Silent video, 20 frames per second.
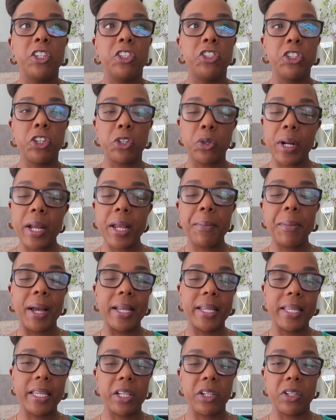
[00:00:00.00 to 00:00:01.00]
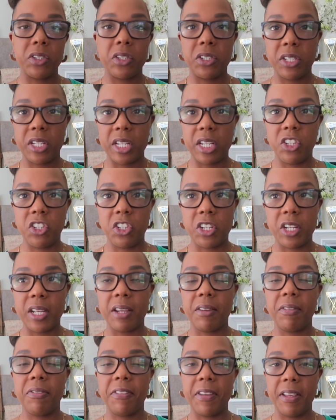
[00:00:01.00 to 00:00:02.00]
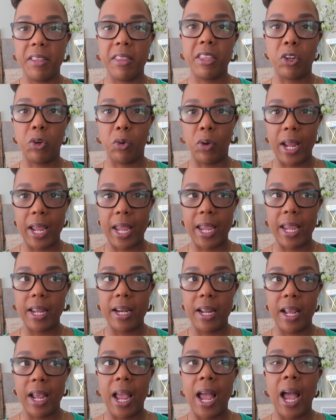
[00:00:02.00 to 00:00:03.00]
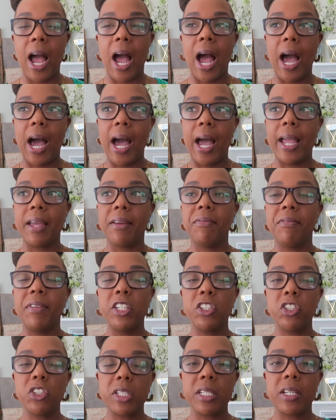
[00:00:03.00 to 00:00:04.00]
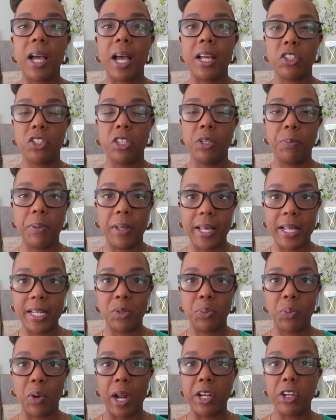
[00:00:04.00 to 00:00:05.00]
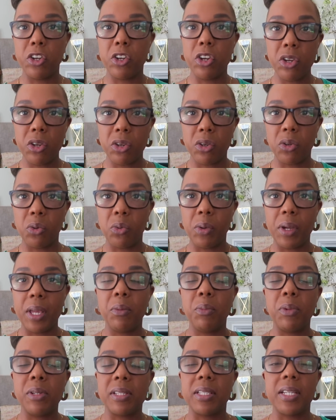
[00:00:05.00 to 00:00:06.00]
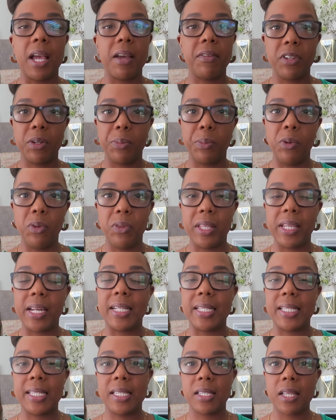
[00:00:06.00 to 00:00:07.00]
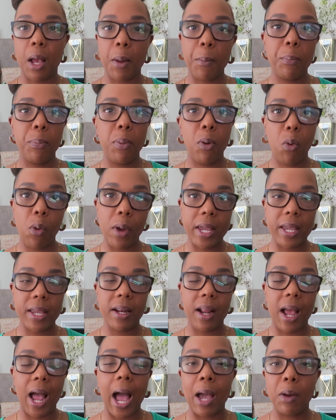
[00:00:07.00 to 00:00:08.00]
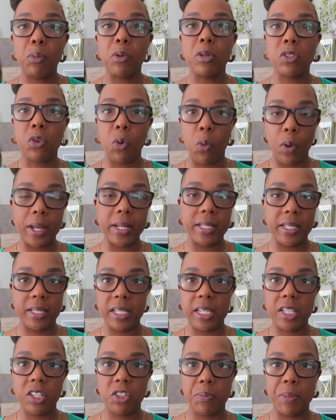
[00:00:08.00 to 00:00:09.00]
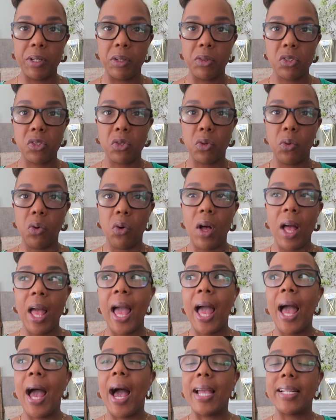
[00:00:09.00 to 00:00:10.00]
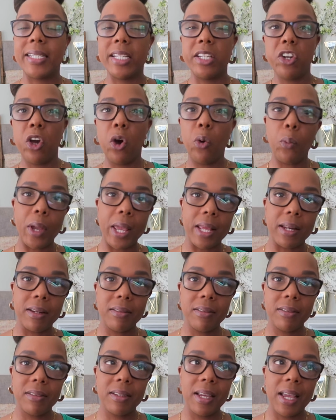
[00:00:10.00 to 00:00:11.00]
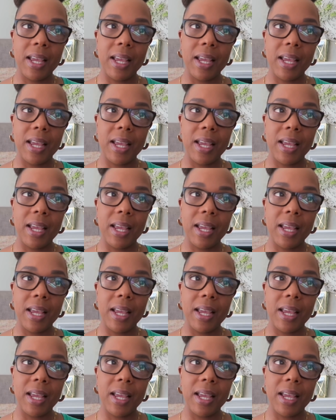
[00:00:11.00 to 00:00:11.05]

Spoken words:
during my years teaching fifth grade, I eventually got to the place where I knew it was inevitable that at some point I was going to teach middle school. I didn't know when,